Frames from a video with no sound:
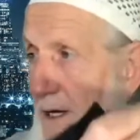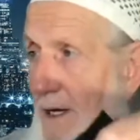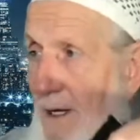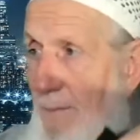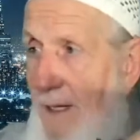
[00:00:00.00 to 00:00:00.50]

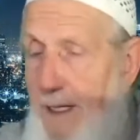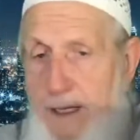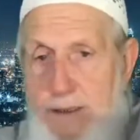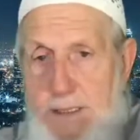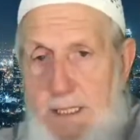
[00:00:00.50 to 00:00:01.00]
because
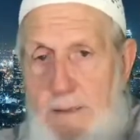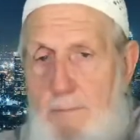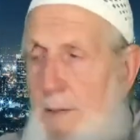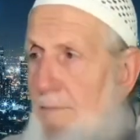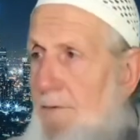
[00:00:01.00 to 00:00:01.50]
it
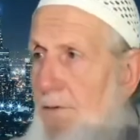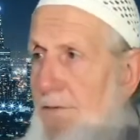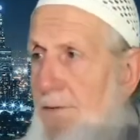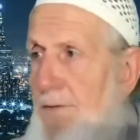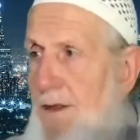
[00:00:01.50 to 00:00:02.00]
muffles
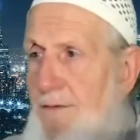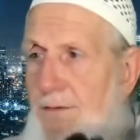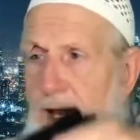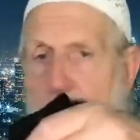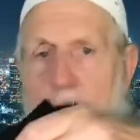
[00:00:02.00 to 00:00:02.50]
the
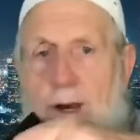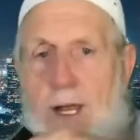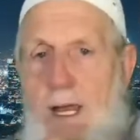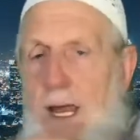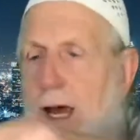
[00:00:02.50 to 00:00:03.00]
sound.
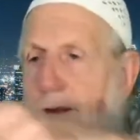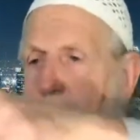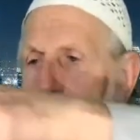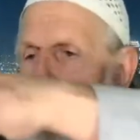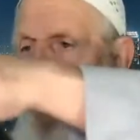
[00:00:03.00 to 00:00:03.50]
And you
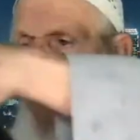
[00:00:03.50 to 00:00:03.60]
can put